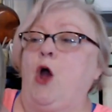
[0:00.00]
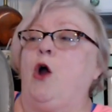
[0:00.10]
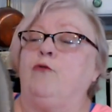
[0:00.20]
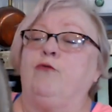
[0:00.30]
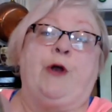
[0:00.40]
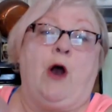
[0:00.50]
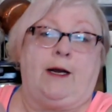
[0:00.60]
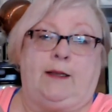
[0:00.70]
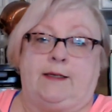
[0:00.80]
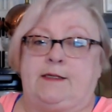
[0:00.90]

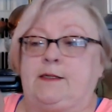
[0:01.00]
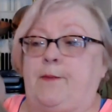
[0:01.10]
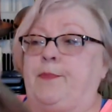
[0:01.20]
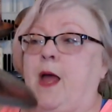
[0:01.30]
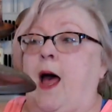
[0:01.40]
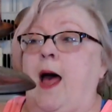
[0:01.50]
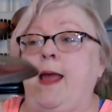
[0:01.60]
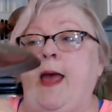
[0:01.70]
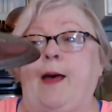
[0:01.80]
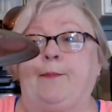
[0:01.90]
Regardless, I
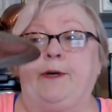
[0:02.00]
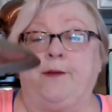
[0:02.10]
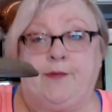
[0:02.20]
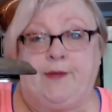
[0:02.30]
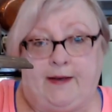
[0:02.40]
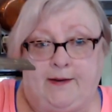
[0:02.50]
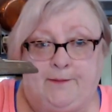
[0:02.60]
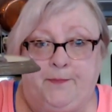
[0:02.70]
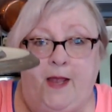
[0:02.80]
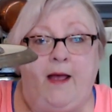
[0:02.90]
happen to think
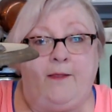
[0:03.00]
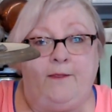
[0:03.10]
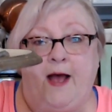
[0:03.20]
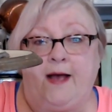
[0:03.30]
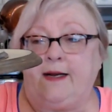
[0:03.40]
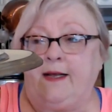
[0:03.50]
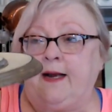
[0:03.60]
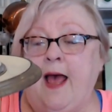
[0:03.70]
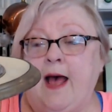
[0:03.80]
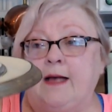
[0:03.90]
that it
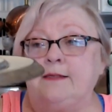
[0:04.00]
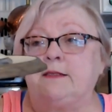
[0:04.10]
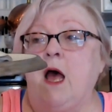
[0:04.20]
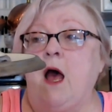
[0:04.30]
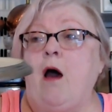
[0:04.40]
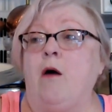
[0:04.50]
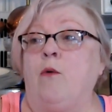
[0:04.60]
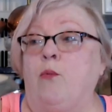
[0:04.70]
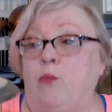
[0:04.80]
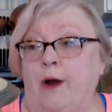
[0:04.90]
has a
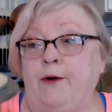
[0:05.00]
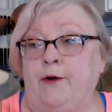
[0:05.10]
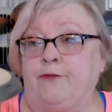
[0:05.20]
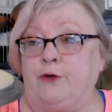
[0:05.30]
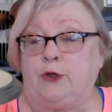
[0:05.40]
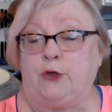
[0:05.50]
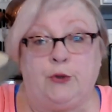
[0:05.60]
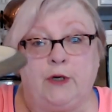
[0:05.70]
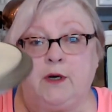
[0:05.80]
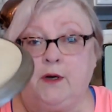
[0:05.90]
wonderful
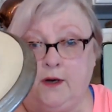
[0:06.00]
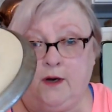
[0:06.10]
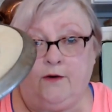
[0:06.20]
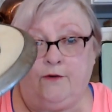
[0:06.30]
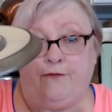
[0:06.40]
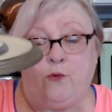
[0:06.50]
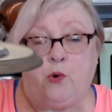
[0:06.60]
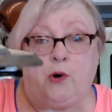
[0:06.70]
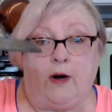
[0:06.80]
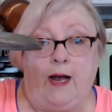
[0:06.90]
look
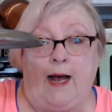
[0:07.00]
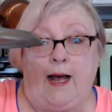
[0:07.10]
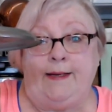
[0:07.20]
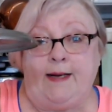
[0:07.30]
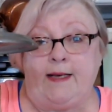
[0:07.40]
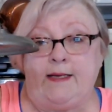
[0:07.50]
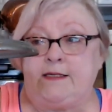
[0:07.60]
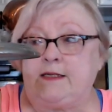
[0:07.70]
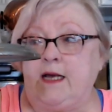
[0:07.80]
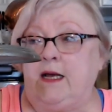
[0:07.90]
for a
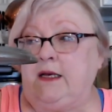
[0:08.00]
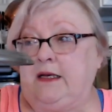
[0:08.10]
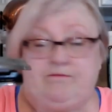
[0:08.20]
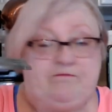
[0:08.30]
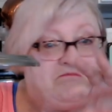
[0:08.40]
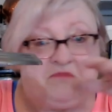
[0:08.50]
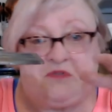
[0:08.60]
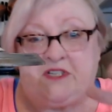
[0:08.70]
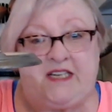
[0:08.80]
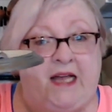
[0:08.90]
nice
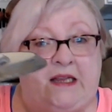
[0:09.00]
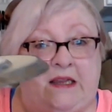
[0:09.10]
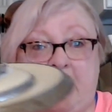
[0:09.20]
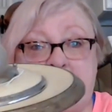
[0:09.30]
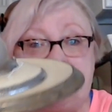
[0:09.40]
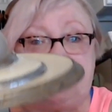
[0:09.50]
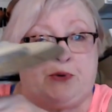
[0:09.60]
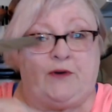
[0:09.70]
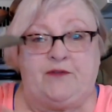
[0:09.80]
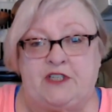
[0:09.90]
satellite
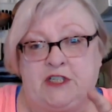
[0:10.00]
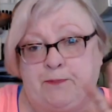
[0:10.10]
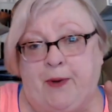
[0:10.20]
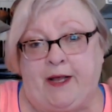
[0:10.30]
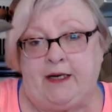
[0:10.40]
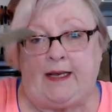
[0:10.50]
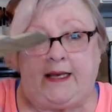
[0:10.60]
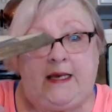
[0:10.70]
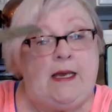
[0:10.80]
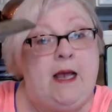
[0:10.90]
sort of Sputniky